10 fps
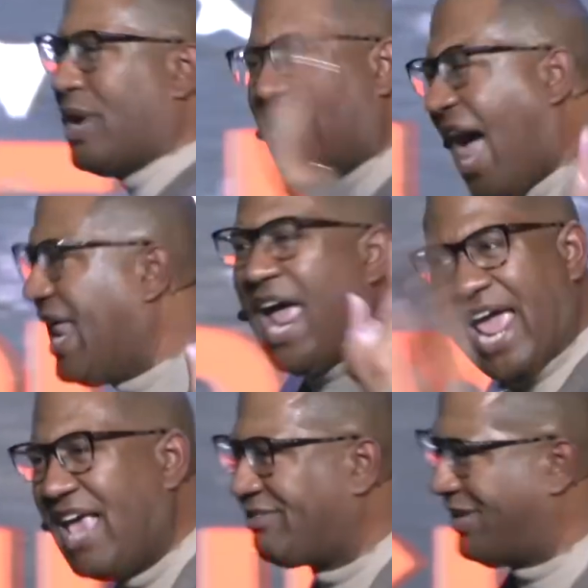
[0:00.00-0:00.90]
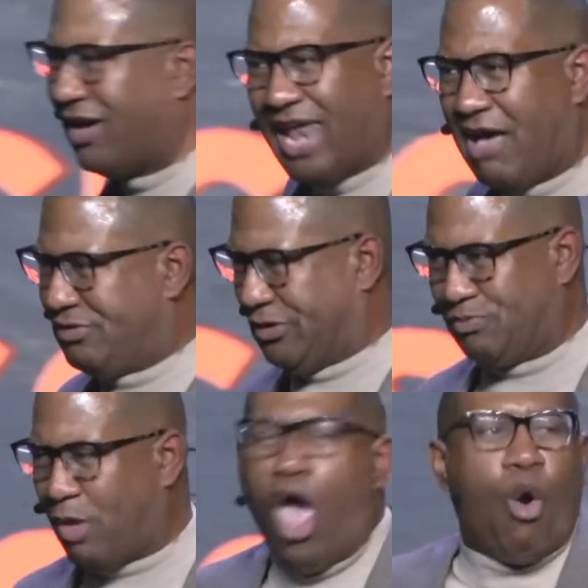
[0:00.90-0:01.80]
you or not, he still loves
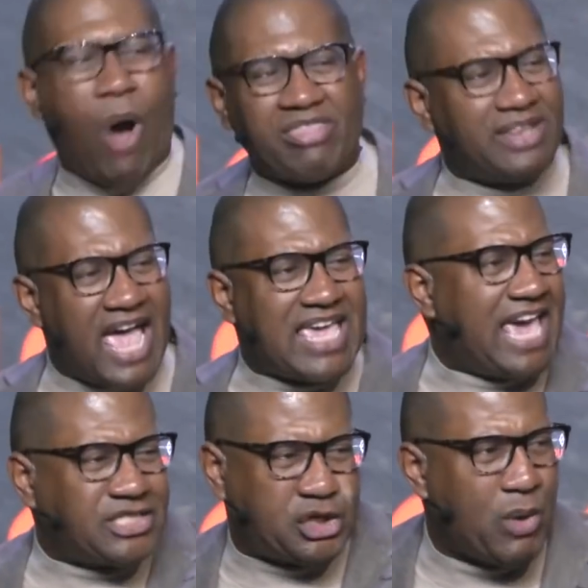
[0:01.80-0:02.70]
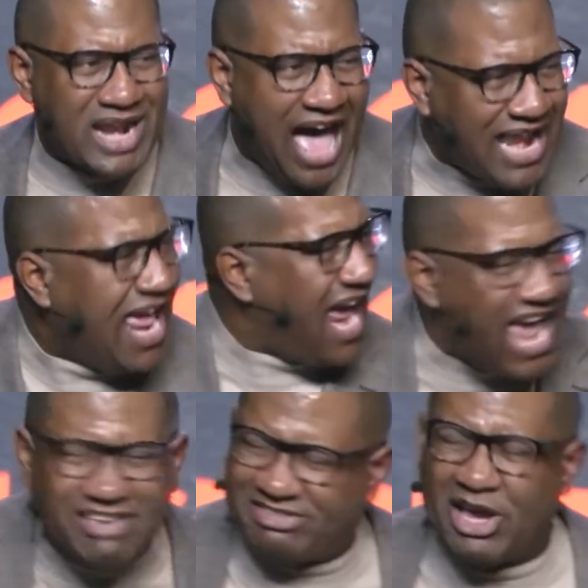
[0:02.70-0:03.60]
you. Whether they get you or not,
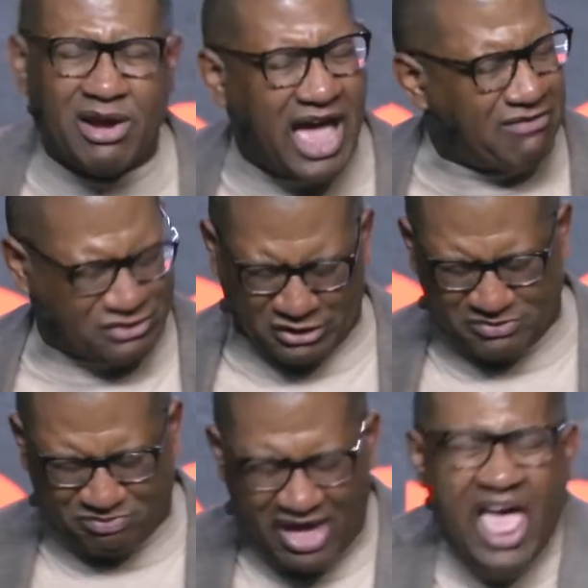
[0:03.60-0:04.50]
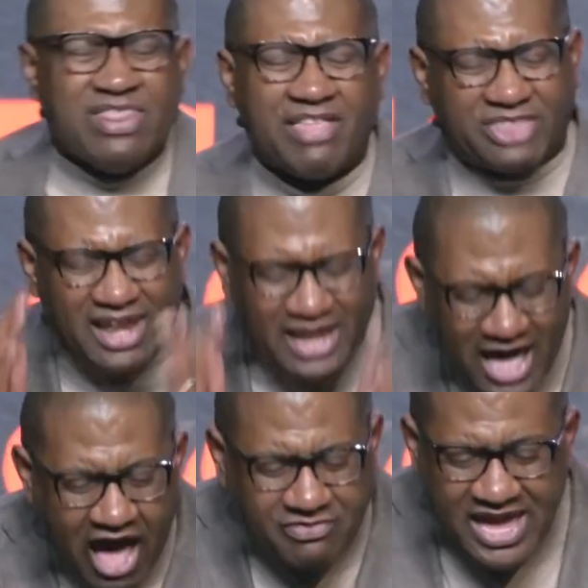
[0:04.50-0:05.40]
he still loves you. That the
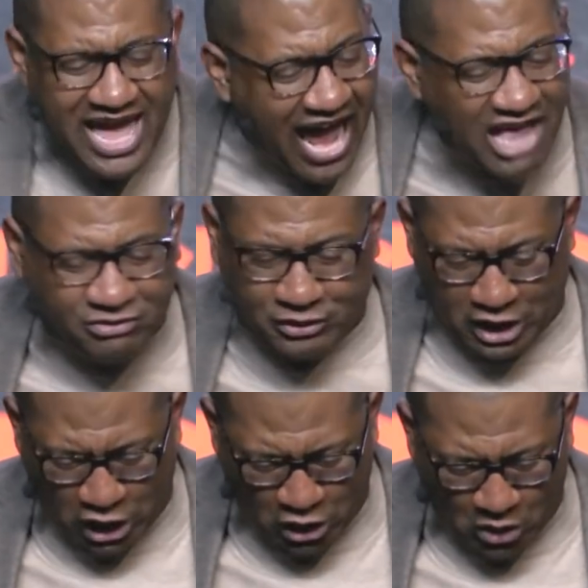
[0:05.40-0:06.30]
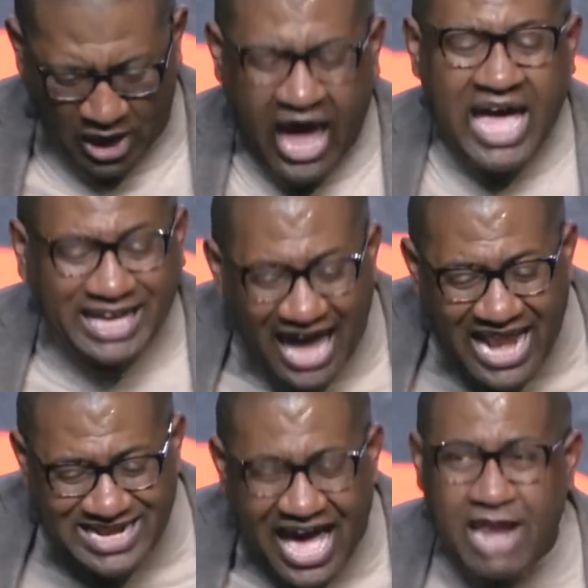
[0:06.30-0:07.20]
love he has for you
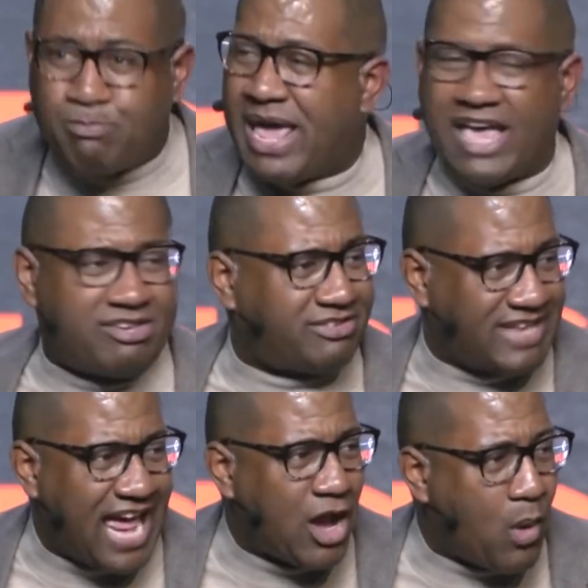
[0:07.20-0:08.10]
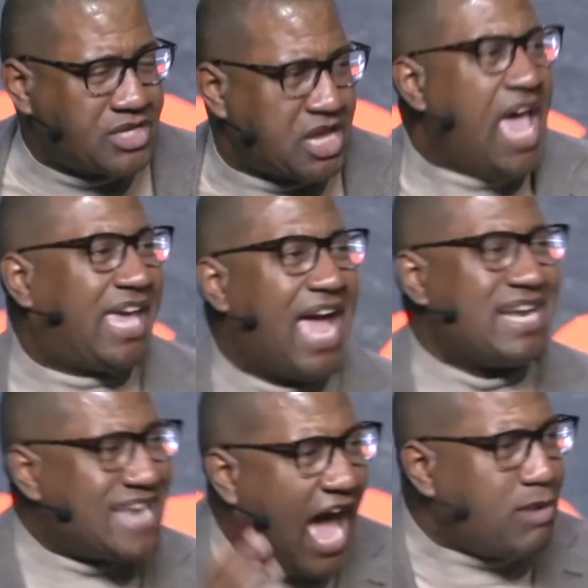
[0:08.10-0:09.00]
cannot be extinguished,
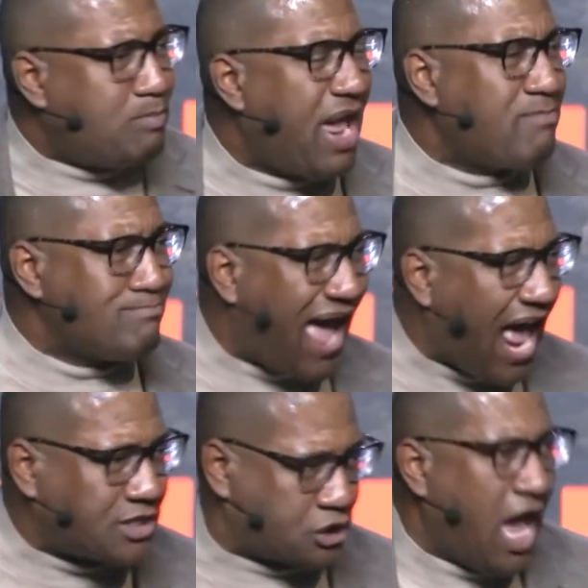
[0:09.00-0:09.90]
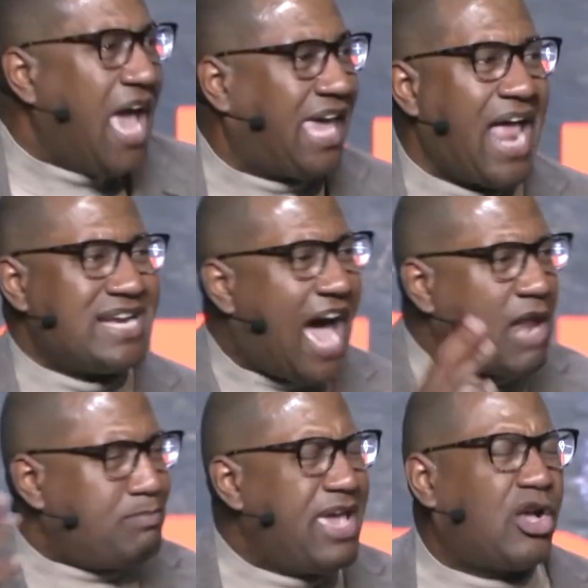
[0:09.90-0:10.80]
cannot be matched,
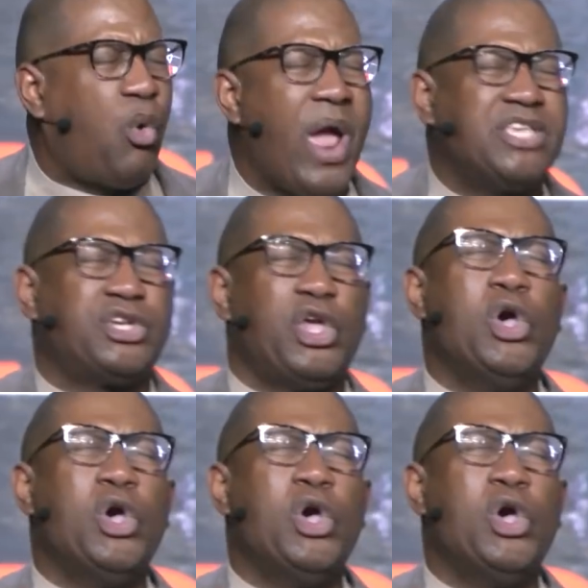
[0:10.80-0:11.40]
cannot be quenched.